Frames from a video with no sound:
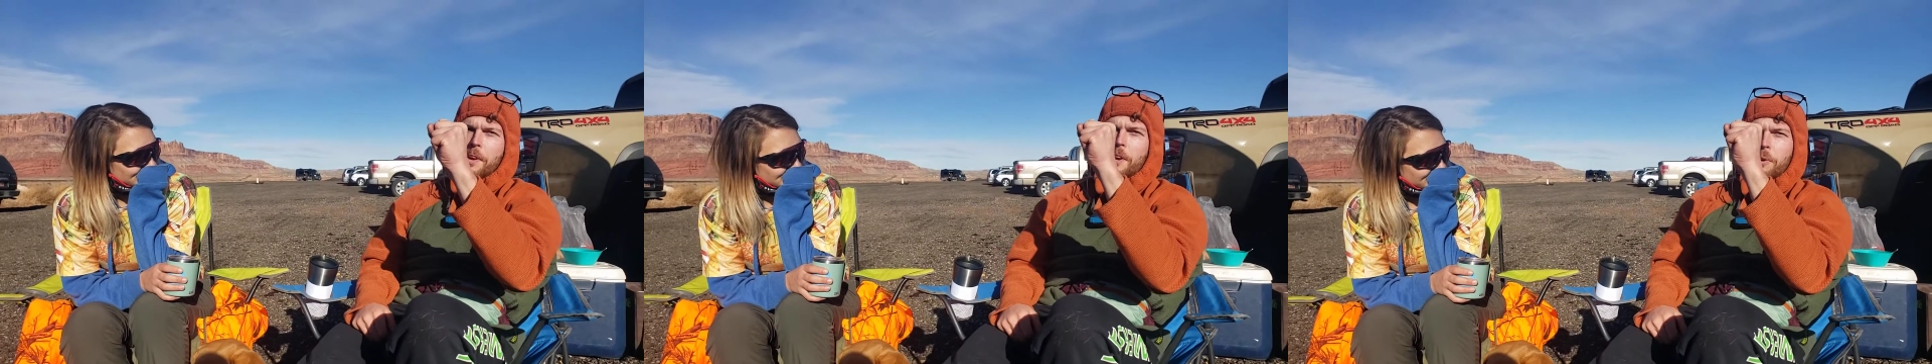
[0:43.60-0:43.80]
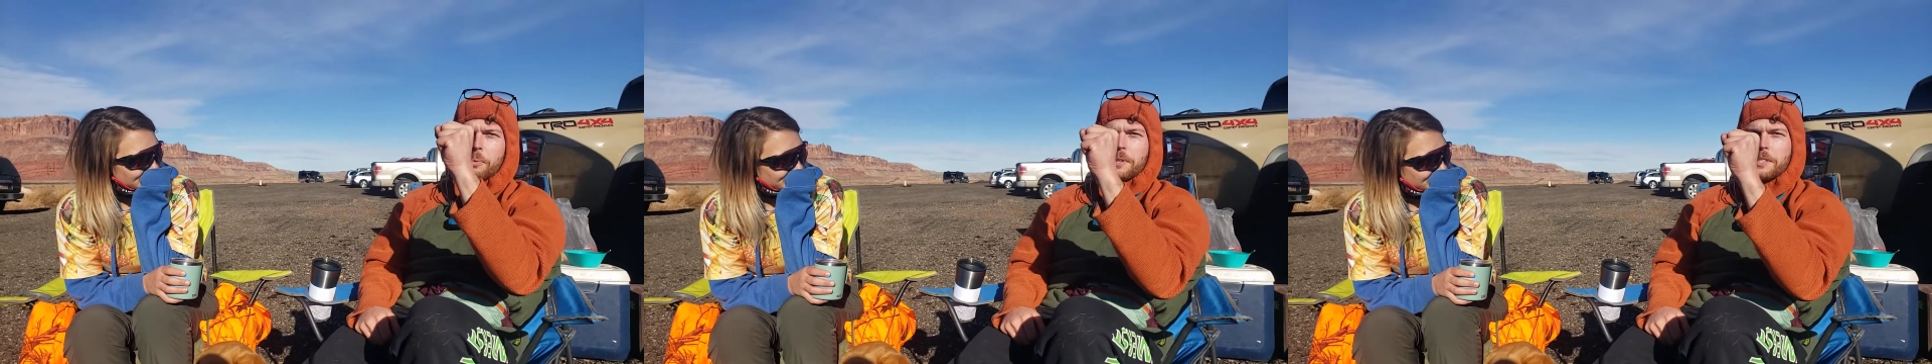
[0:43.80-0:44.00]

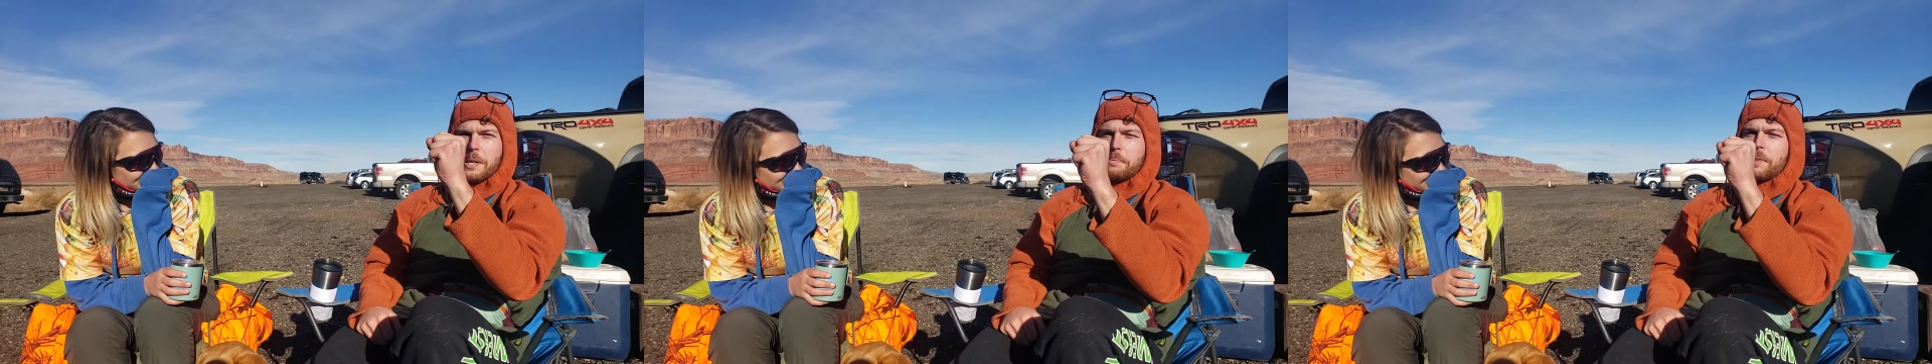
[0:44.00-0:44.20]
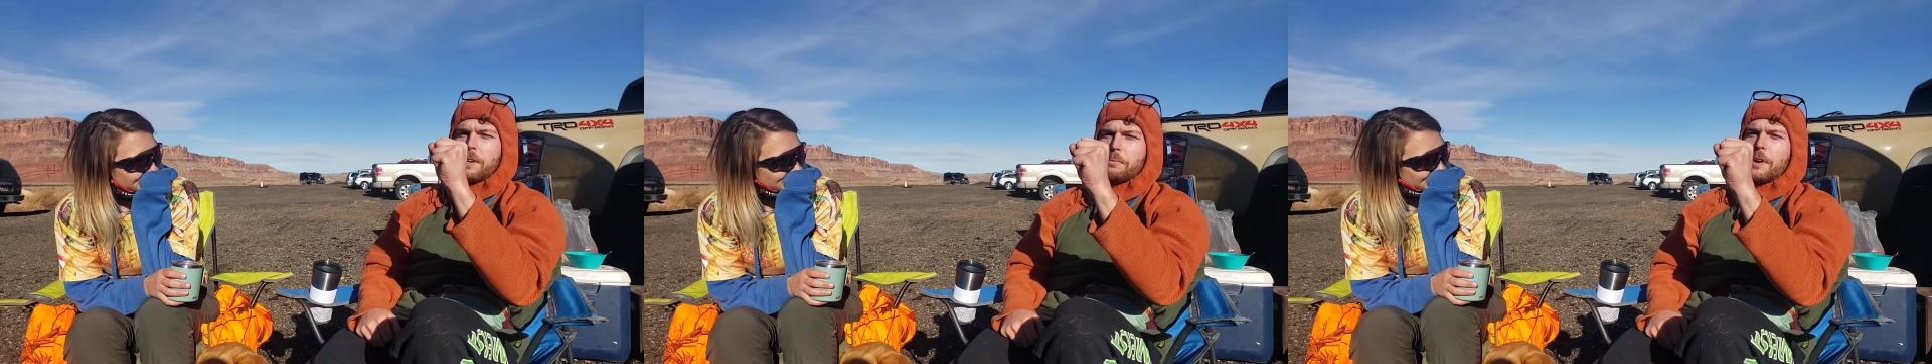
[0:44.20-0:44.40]
When
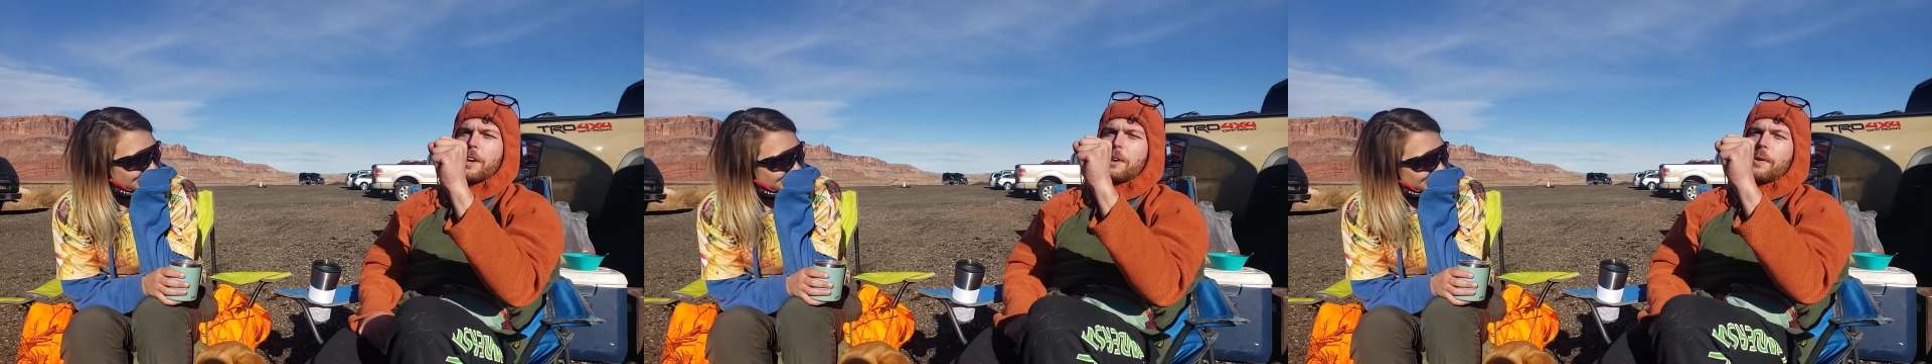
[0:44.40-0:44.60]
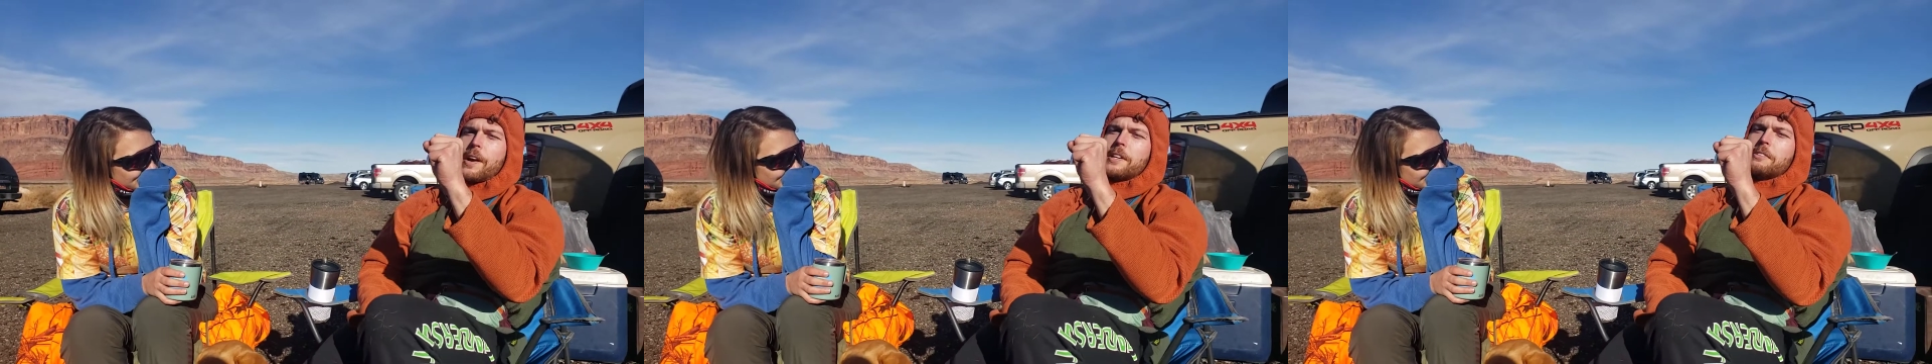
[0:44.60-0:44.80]
something
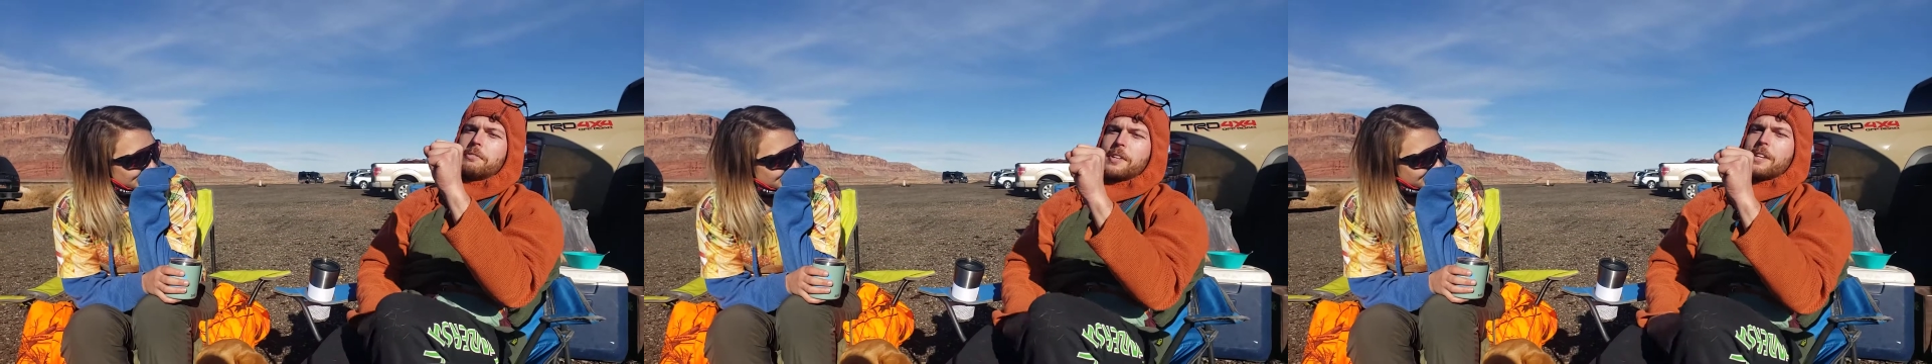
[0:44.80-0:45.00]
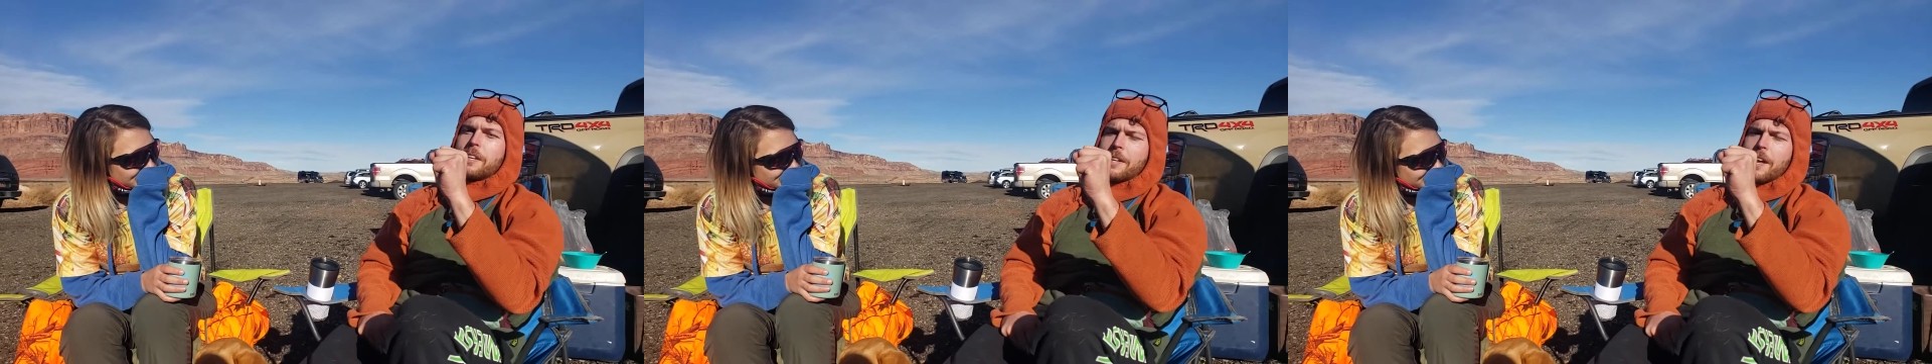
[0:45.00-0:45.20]

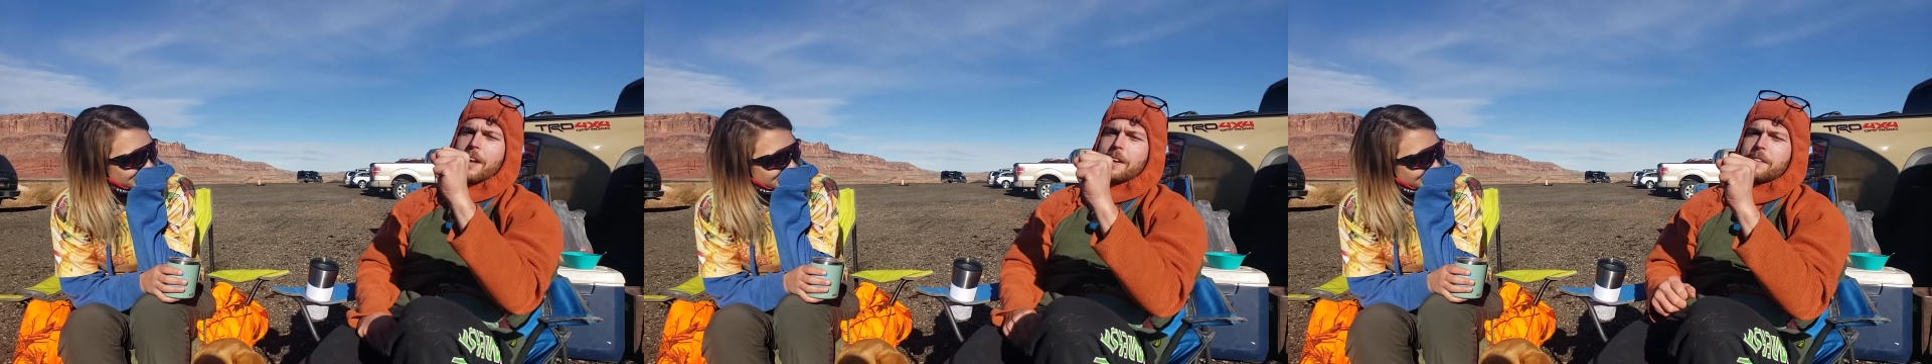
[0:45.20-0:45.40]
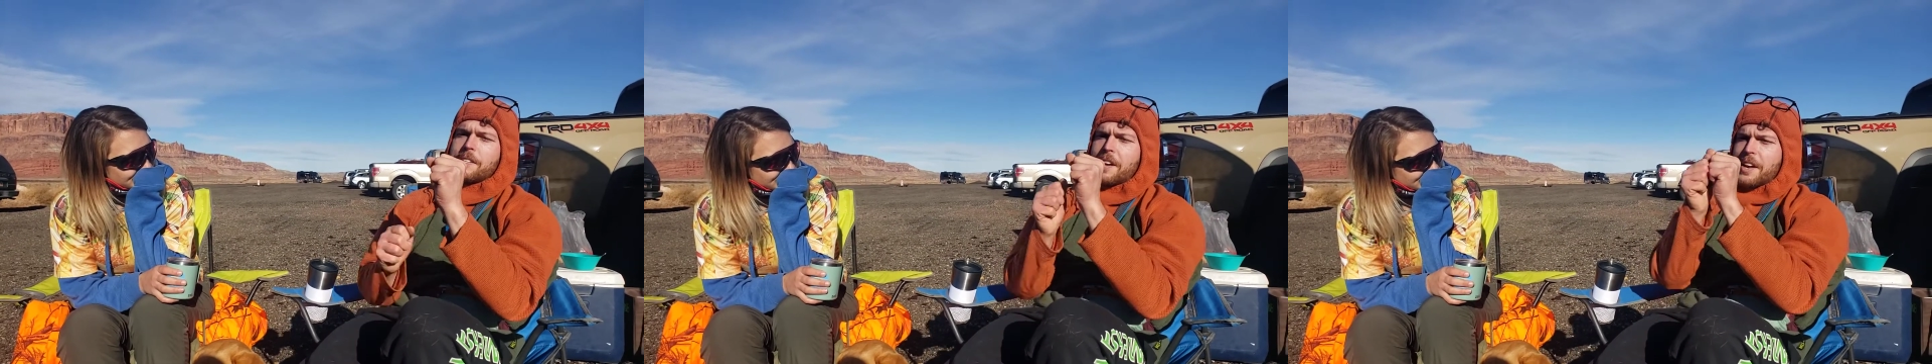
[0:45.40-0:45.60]
radioactively
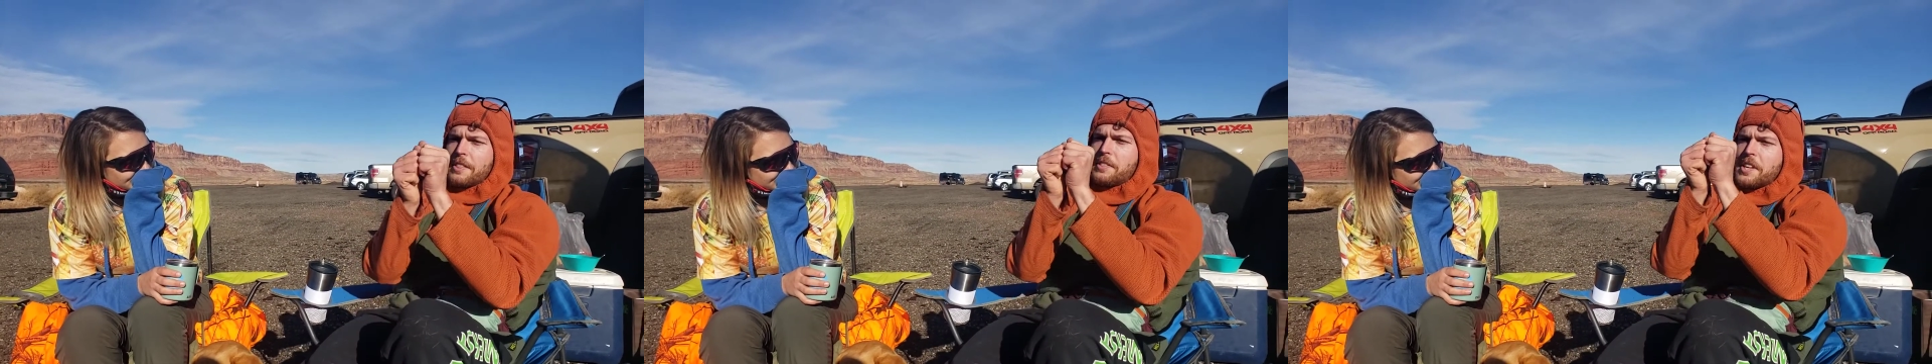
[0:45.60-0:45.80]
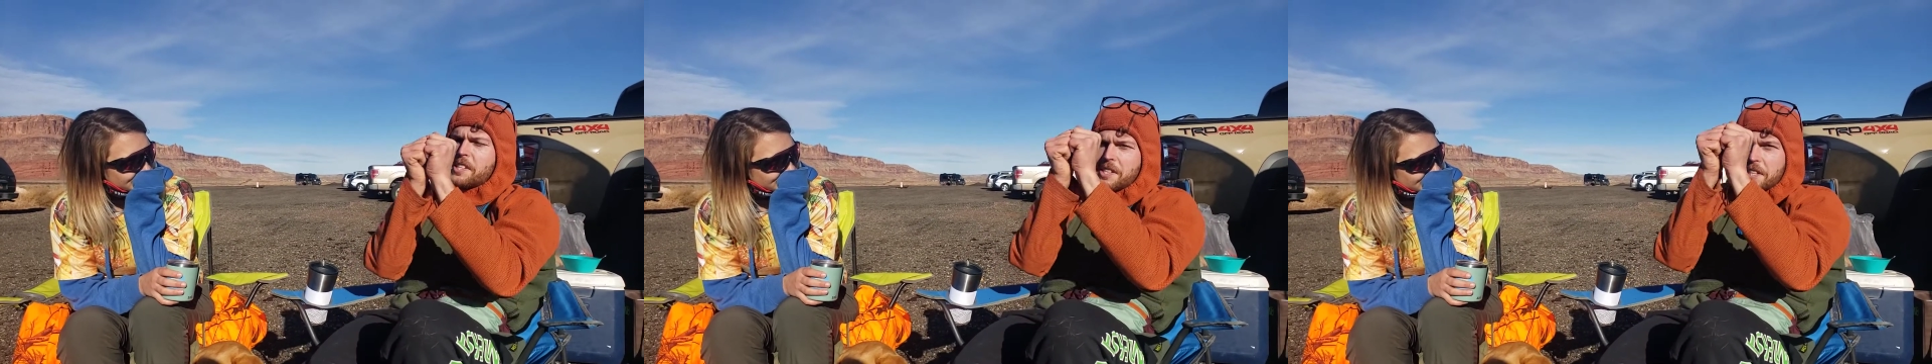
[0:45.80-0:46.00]
decays,
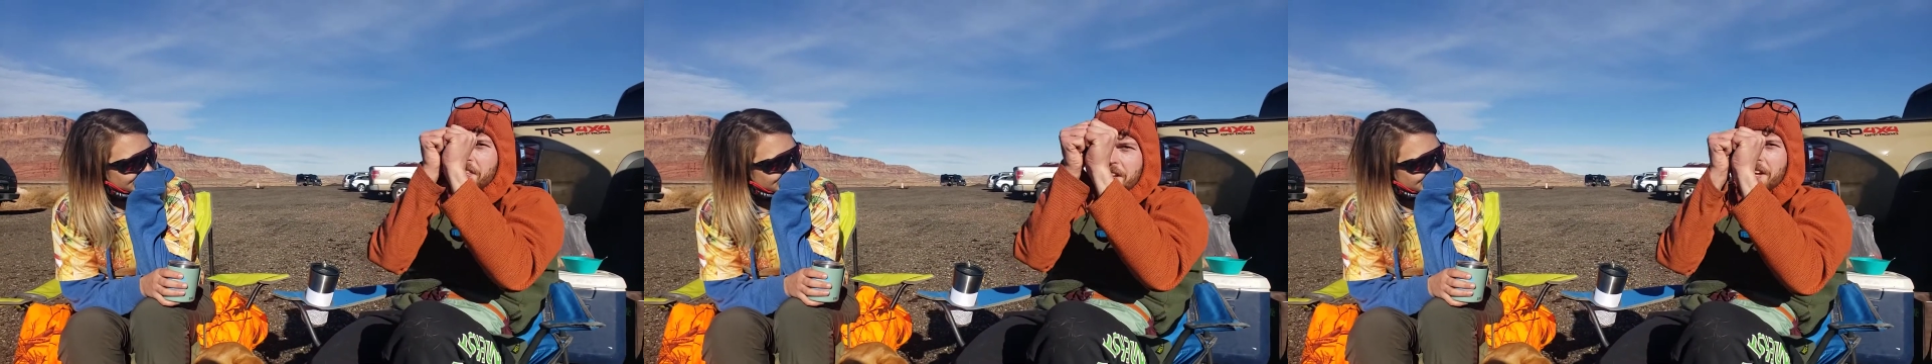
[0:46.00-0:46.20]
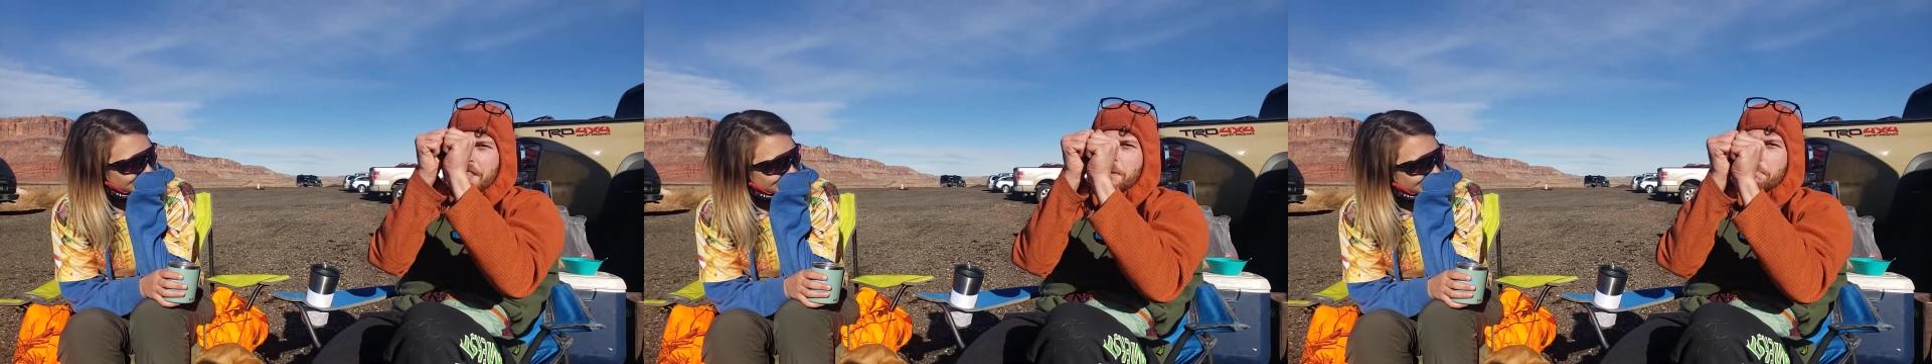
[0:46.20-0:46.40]
this thing in the